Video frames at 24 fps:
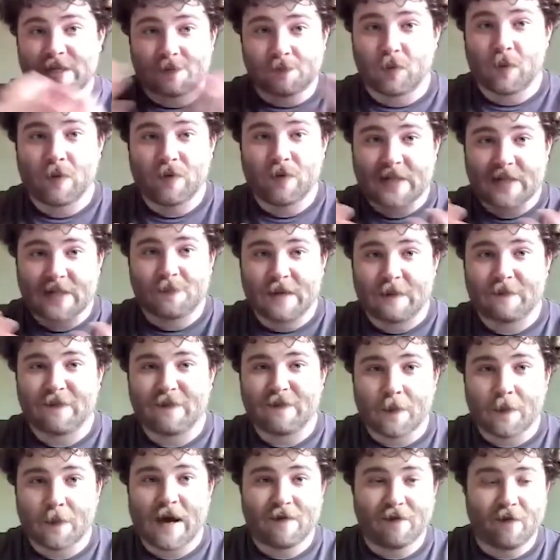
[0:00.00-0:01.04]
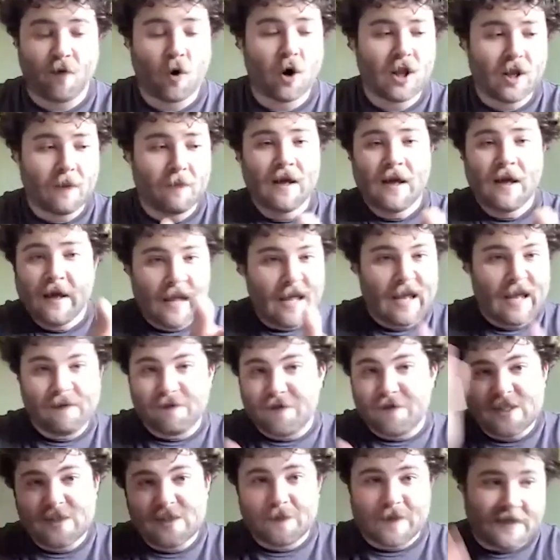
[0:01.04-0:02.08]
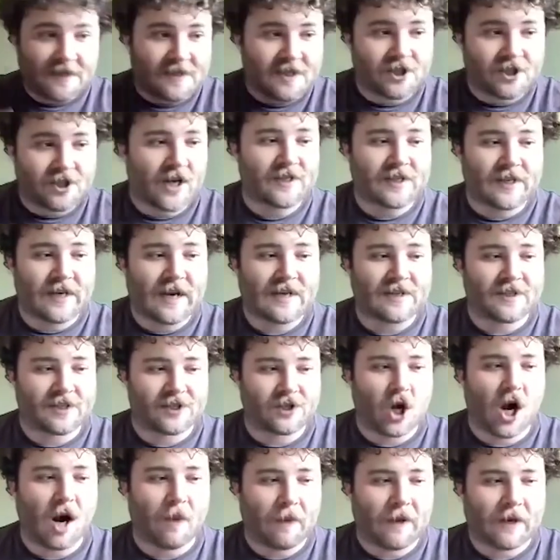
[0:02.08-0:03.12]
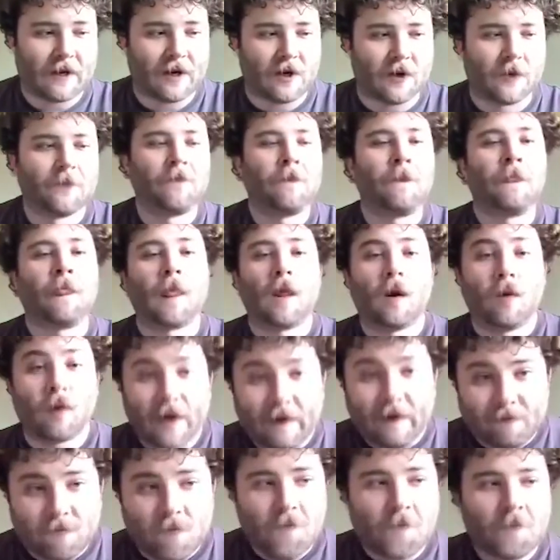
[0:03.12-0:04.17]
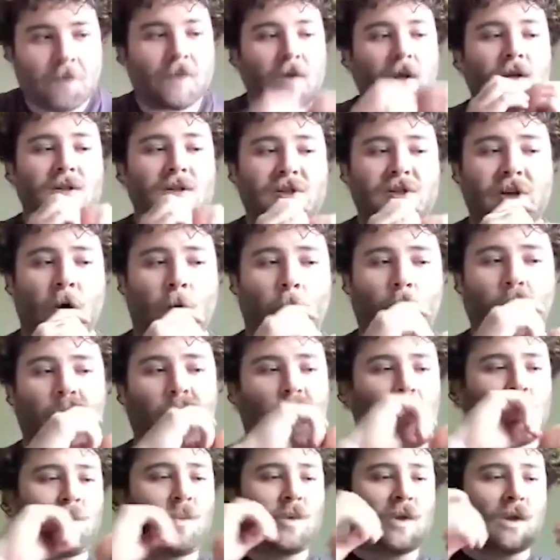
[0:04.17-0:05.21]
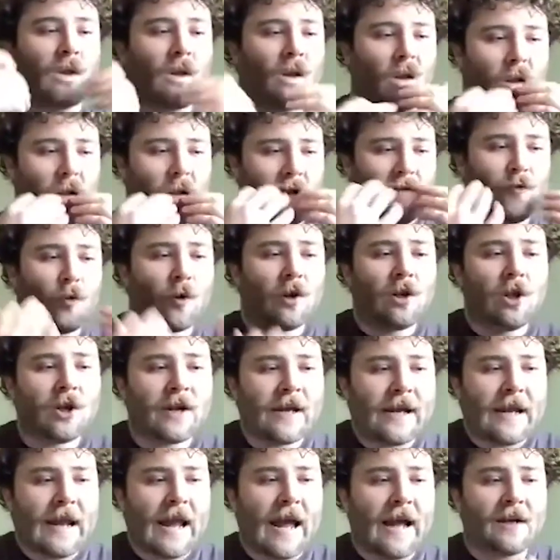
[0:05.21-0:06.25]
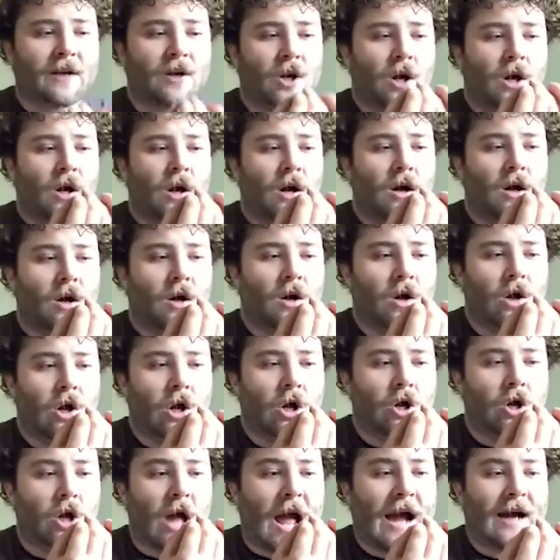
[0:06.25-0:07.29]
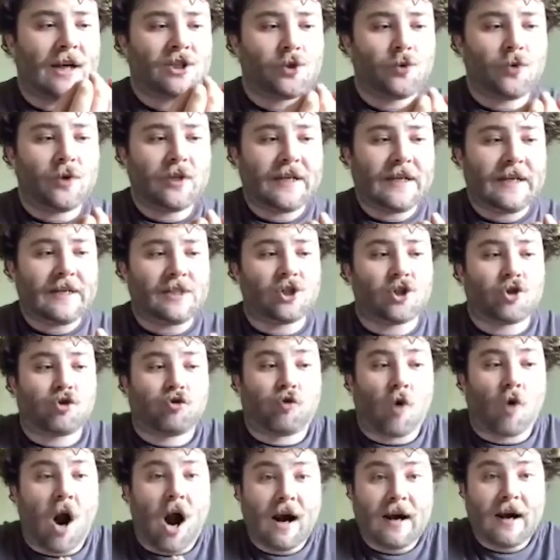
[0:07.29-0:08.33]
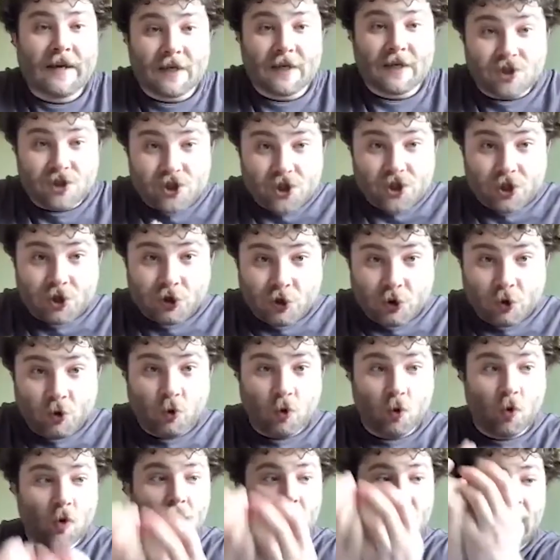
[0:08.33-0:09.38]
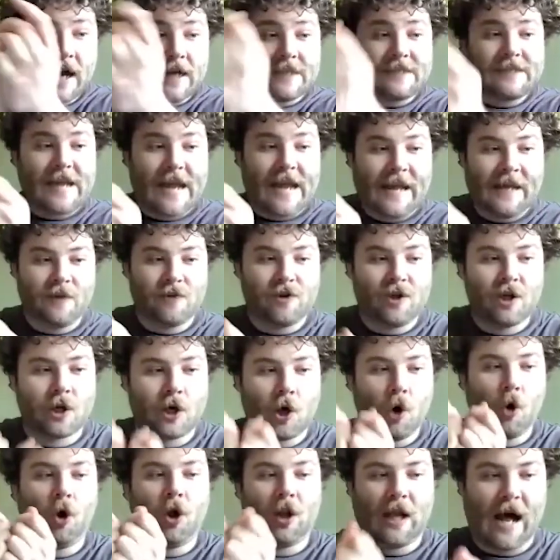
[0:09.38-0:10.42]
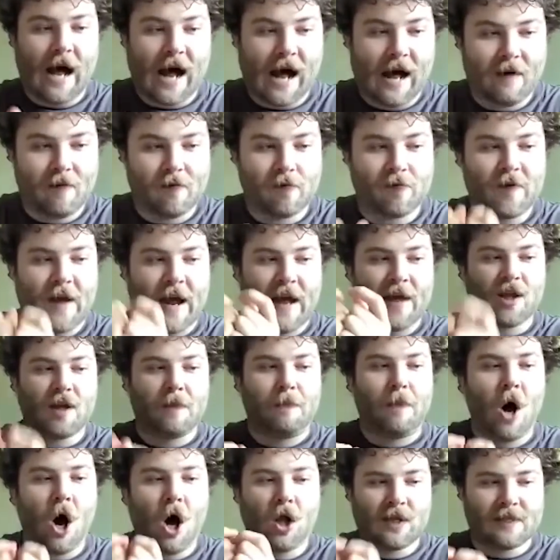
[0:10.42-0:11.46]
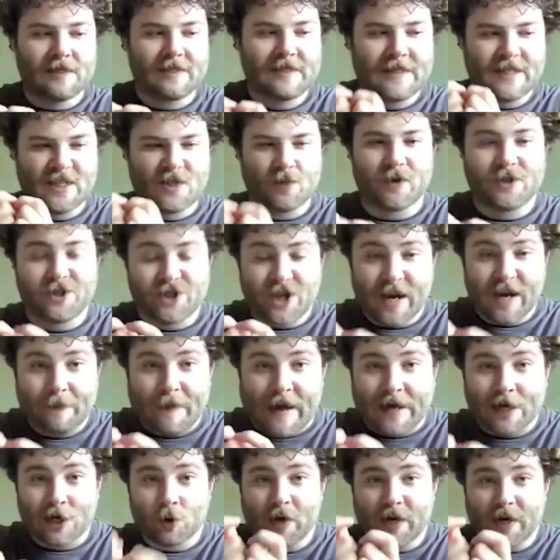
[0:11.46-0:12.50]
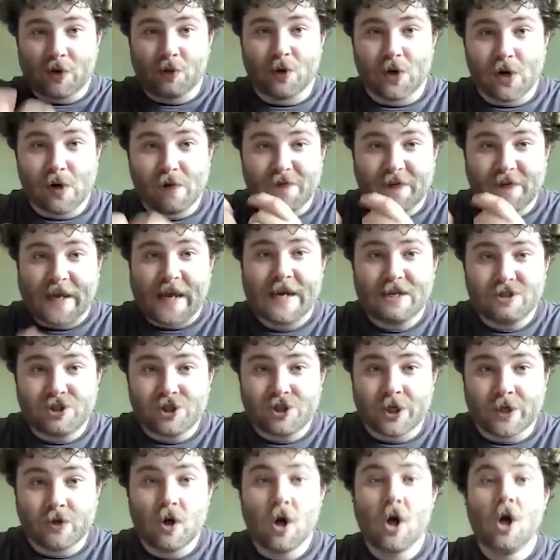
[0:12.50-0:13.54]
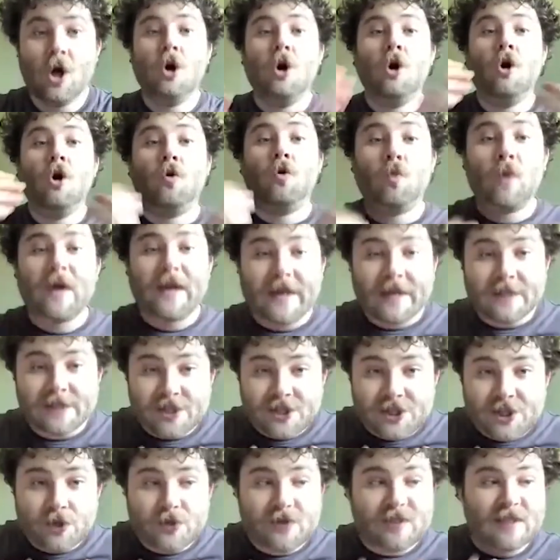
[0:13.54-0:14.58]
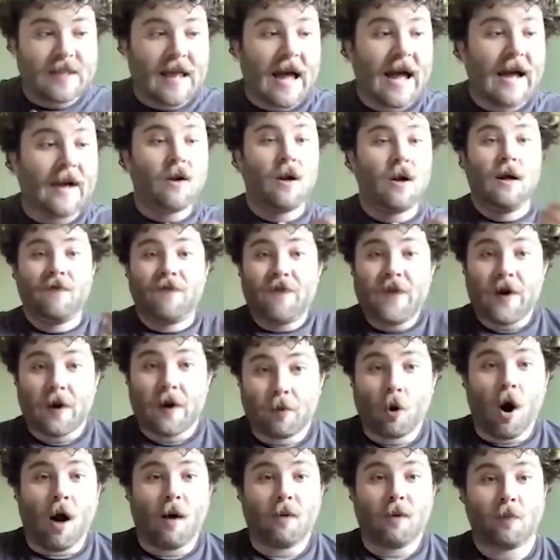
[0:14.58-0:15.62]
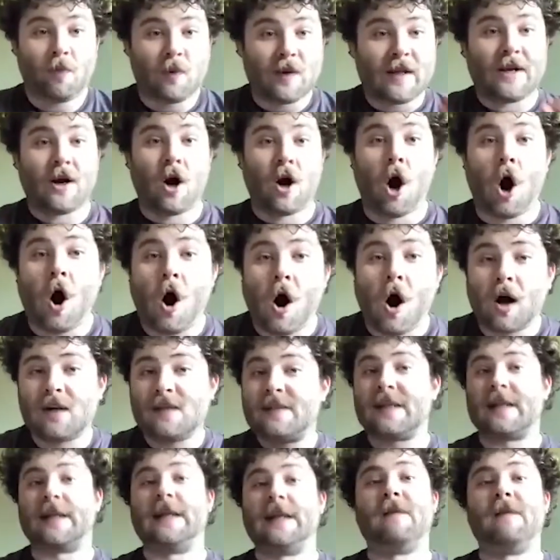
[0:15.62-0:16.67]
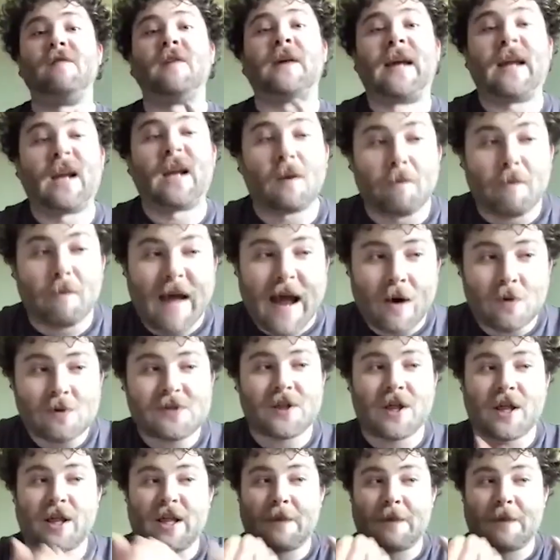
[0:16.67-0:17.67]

that's being very bad for them if this is being suggested as a topic, right? So if we're looking at actually trying to attain the goal of and the policies which aim at Korean reunification, we can deduce that there probably are a significant amount, that they